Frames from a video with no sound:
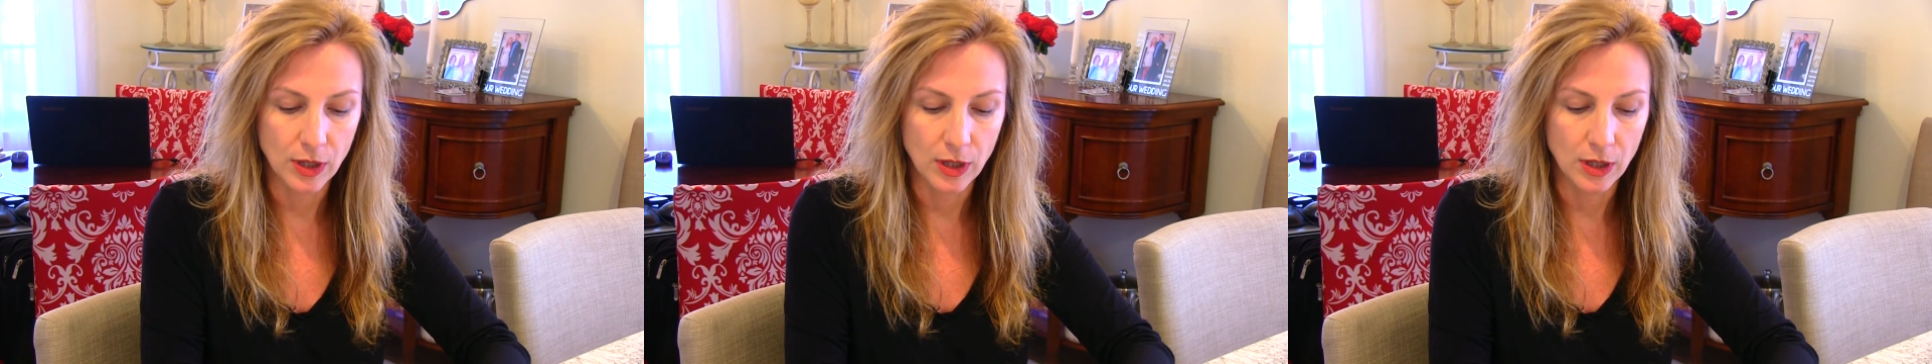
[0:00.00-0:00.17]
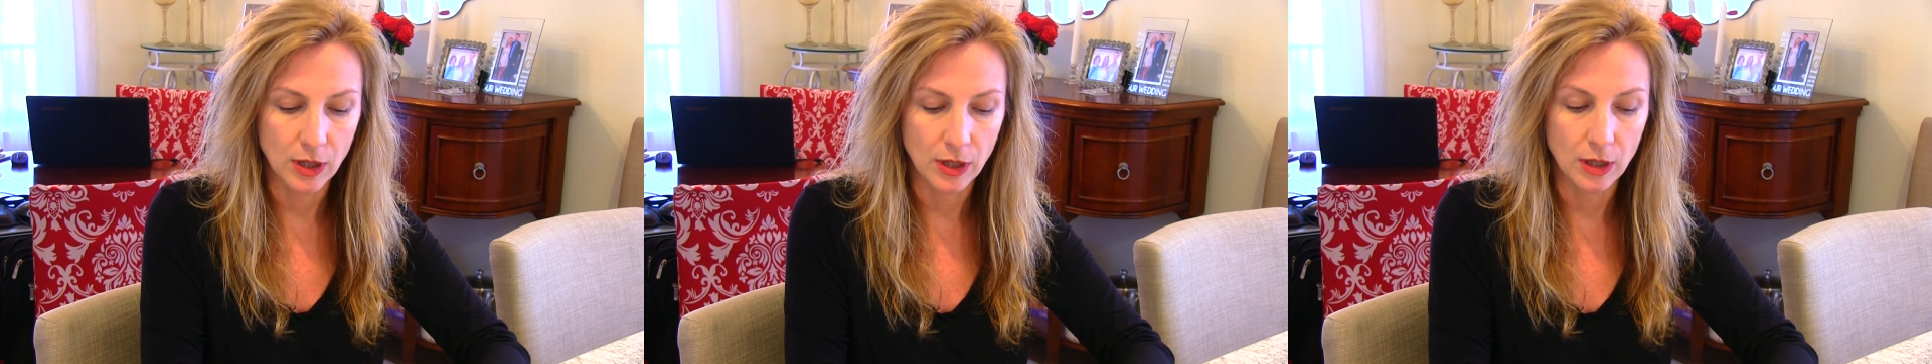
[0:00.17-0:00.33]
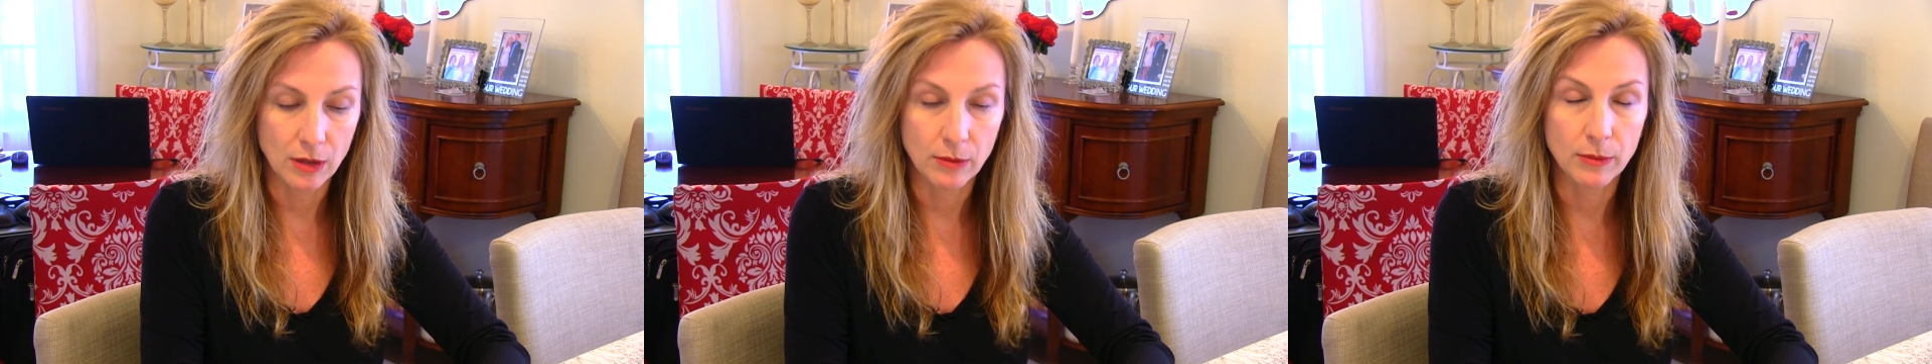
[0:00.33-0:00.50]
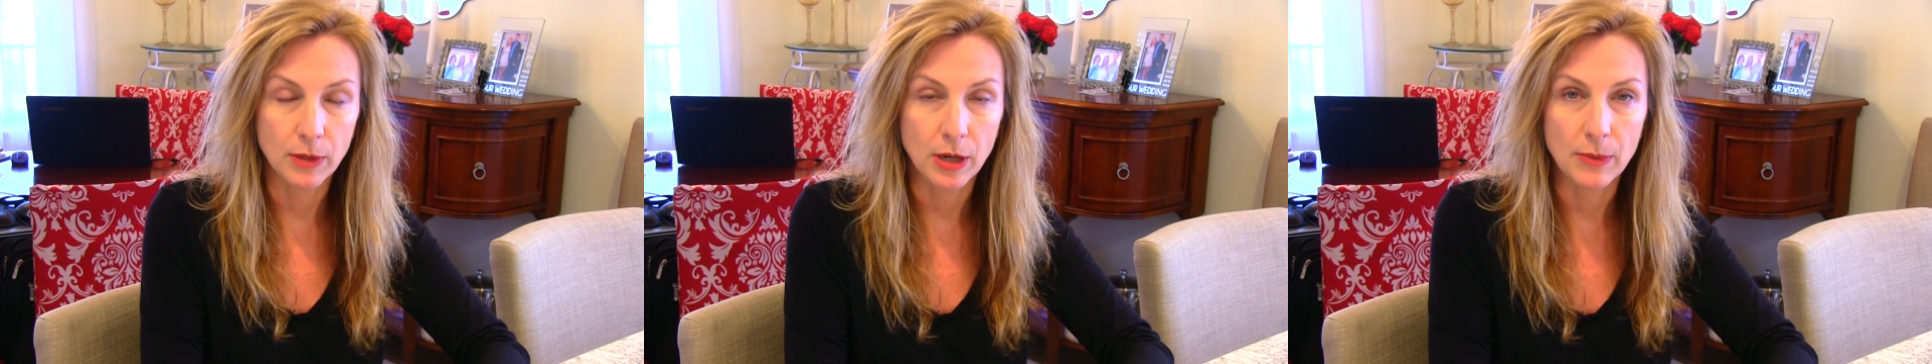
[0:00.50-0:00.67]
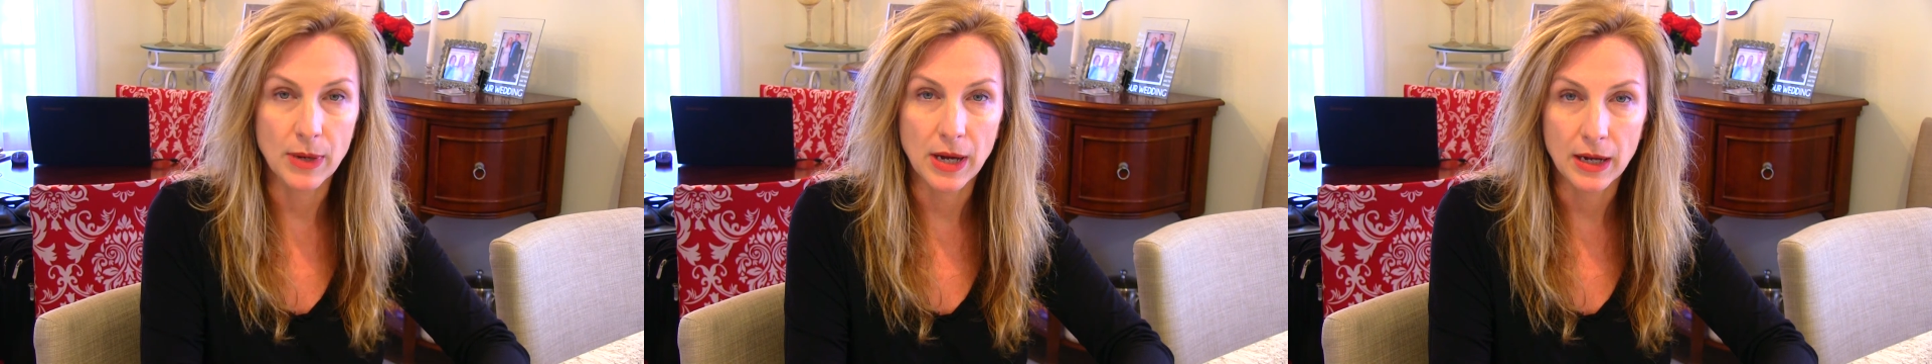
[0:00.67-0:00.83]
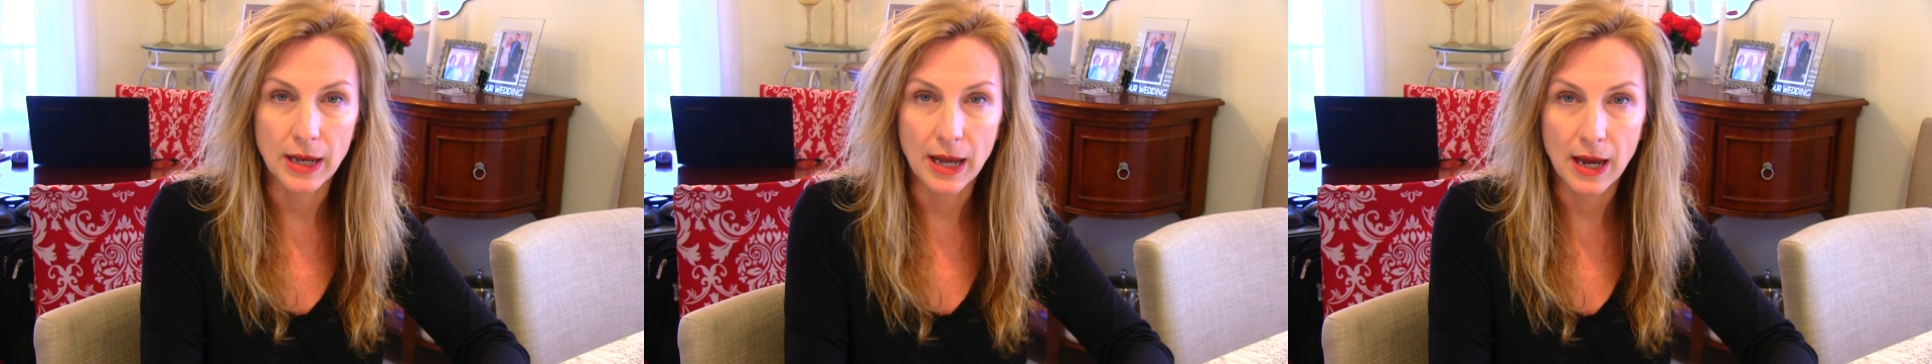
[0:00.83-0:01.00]

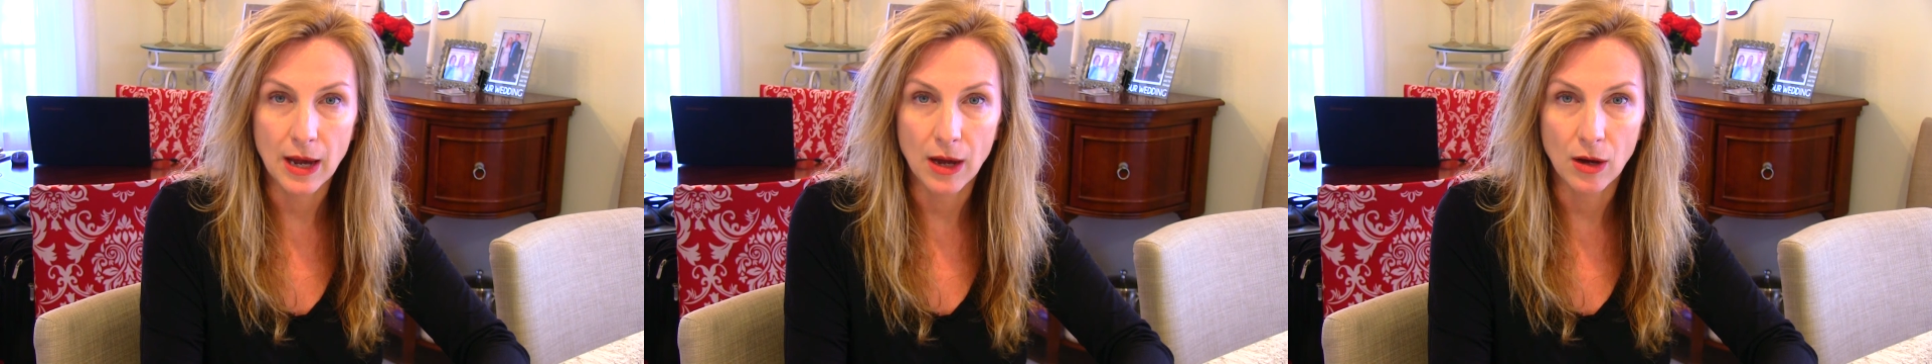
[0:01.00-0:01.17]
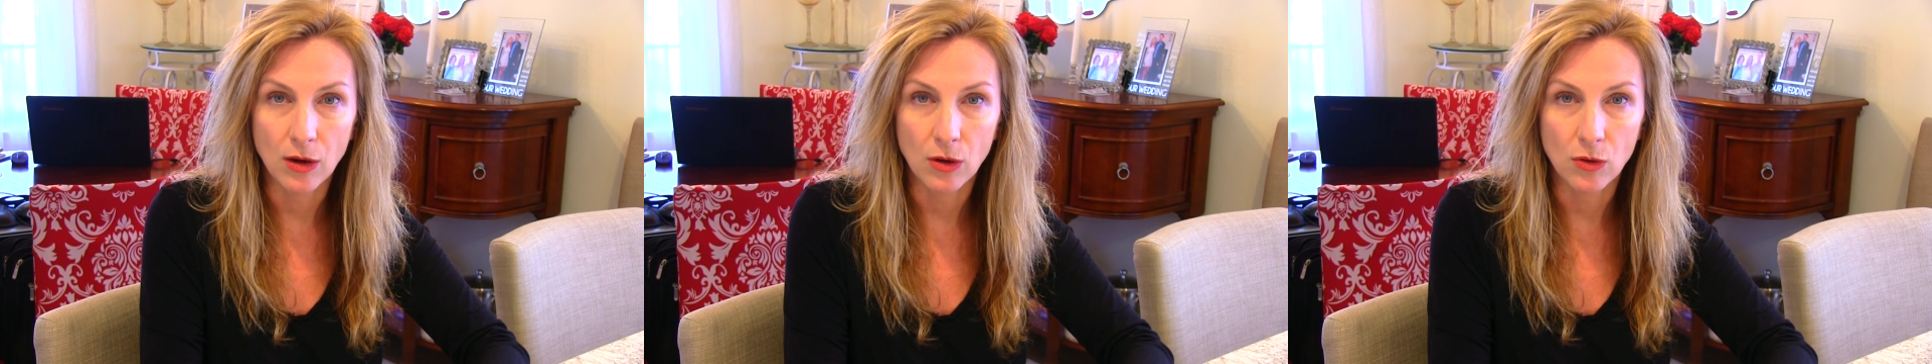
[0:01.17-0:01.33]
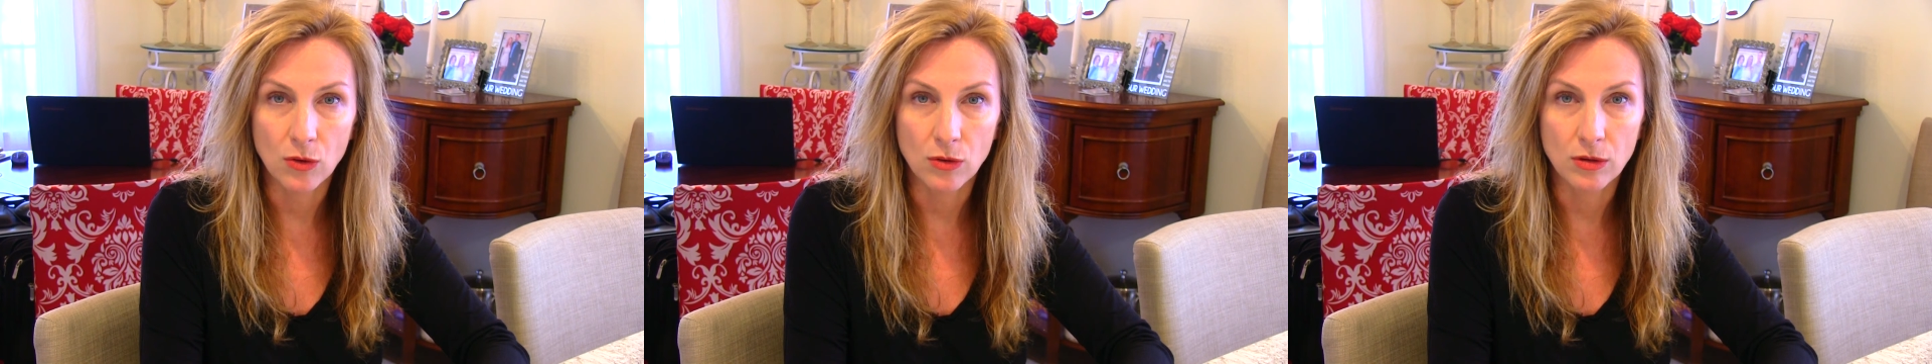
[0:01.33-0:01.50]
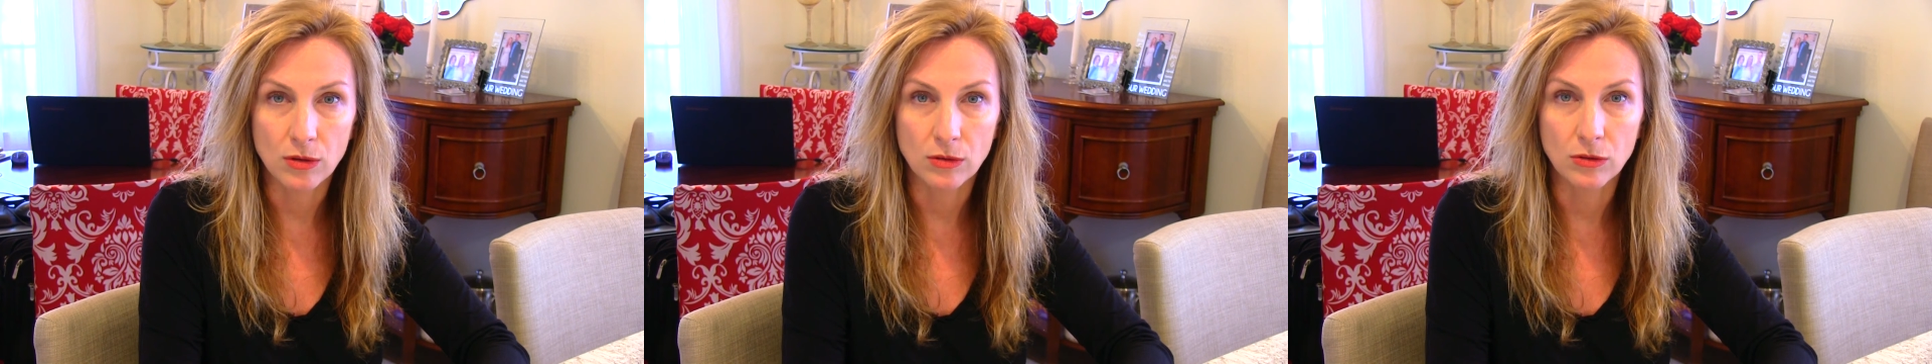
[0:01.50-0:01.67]
about how